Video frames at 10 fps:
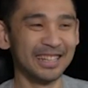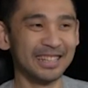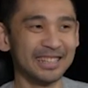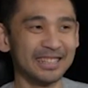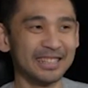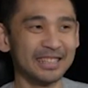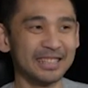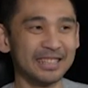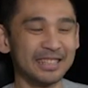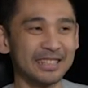
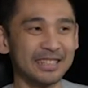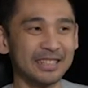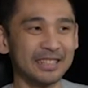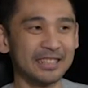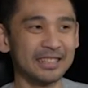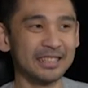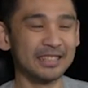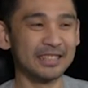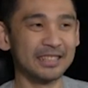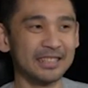
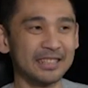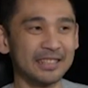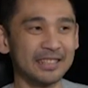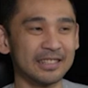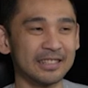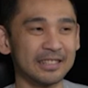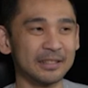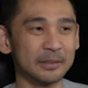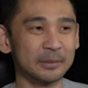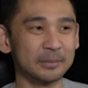
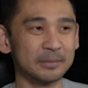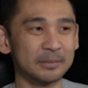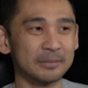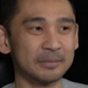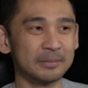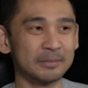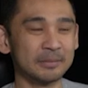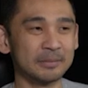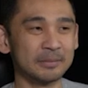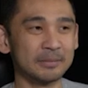
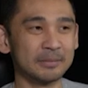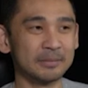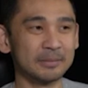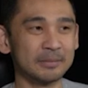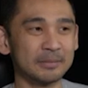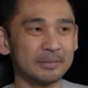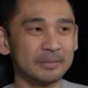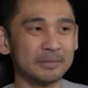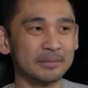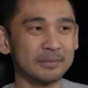
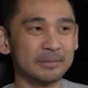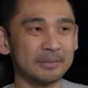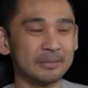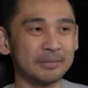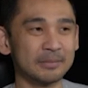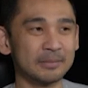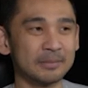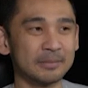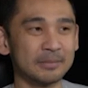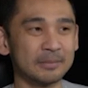
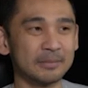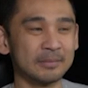The person shown says nothing.